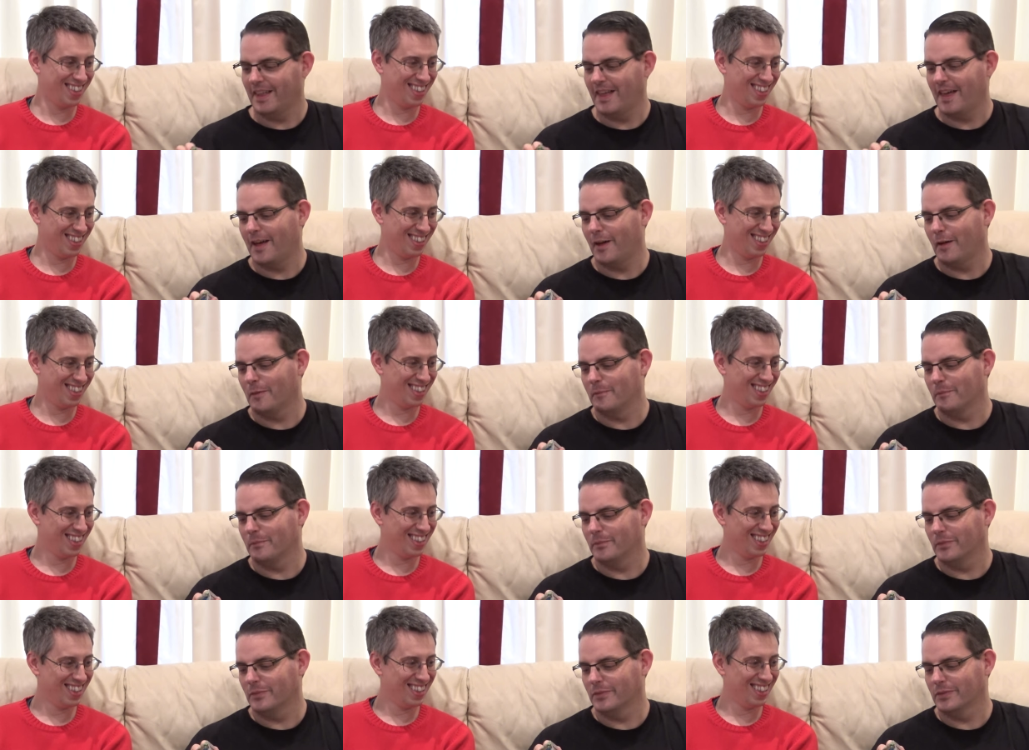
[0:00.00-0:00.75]
Speaker 1: that.
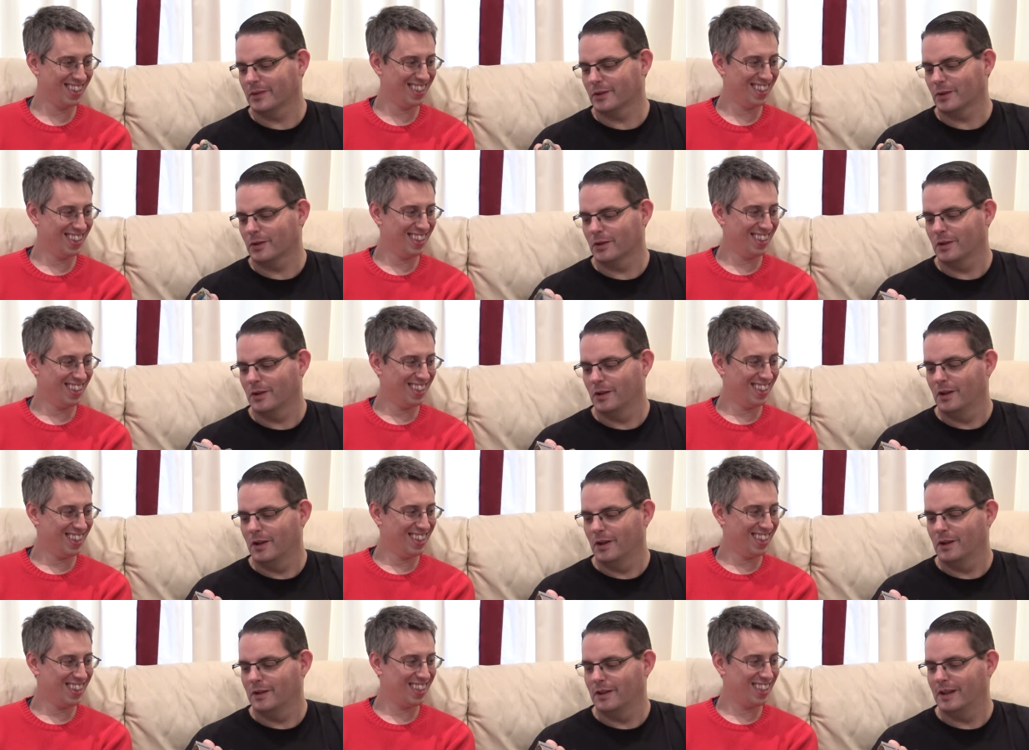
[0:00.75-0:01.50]

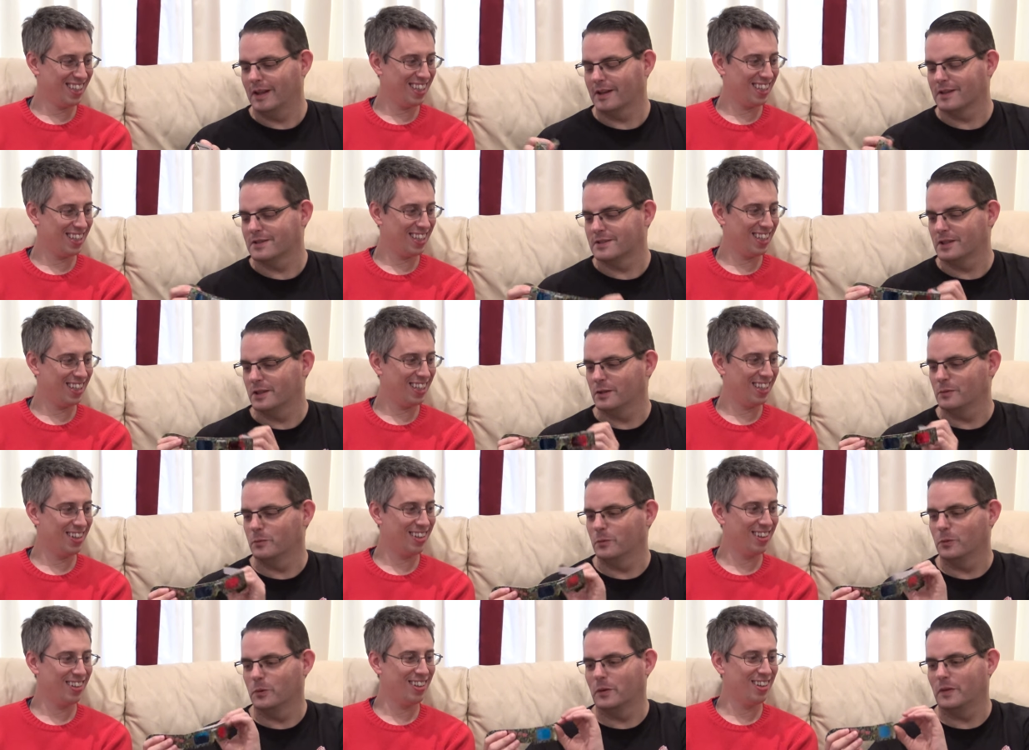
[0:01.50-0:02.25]
Legacy
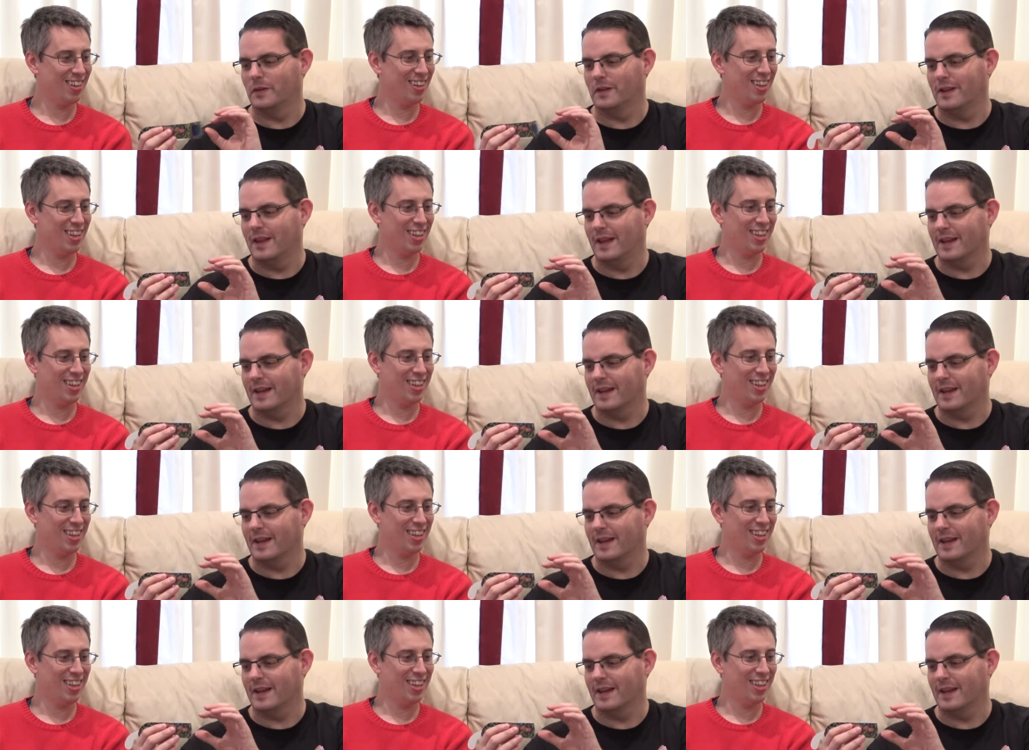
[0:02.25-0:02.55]
of War on the